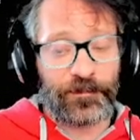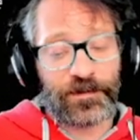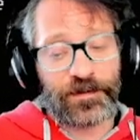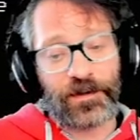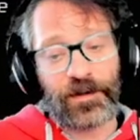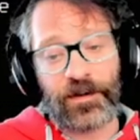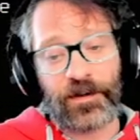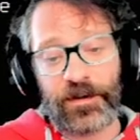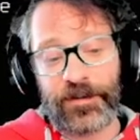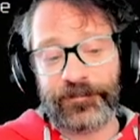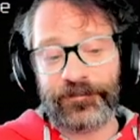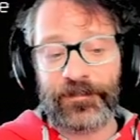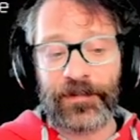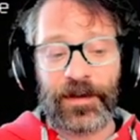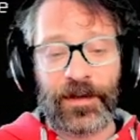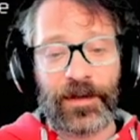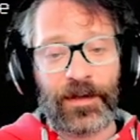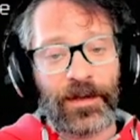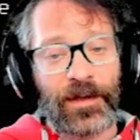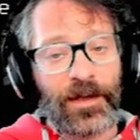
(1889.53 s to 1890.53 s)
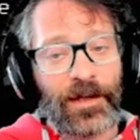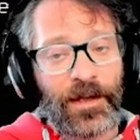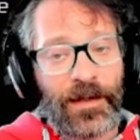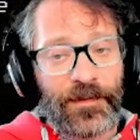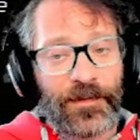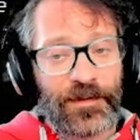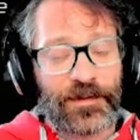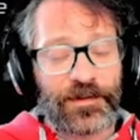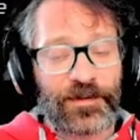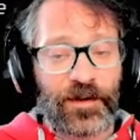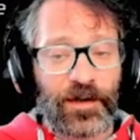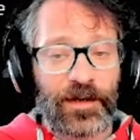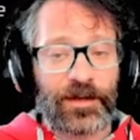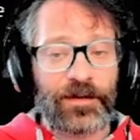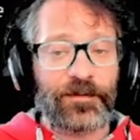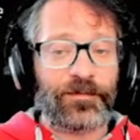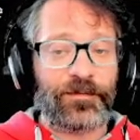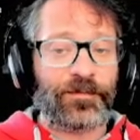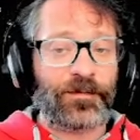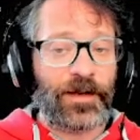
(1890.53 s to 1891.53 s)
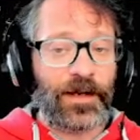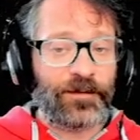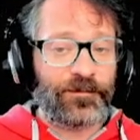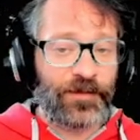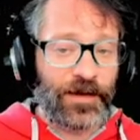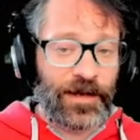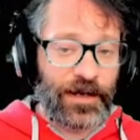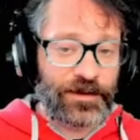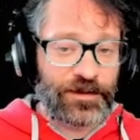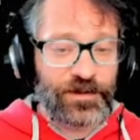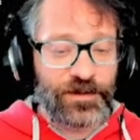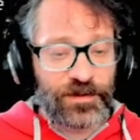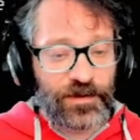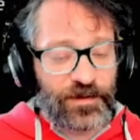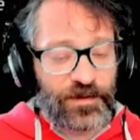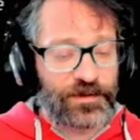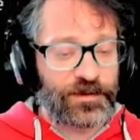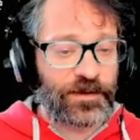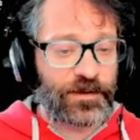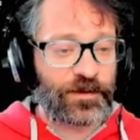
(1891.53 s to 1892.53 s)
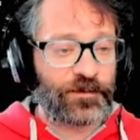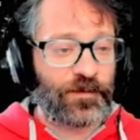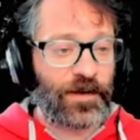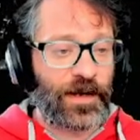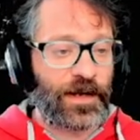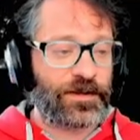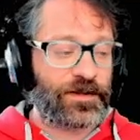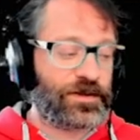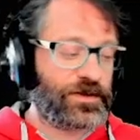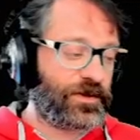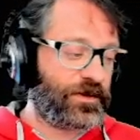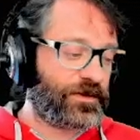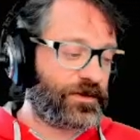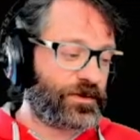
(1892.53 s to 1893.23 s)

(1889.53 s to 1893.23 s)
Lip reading: So there's kind of advantages and disadvantages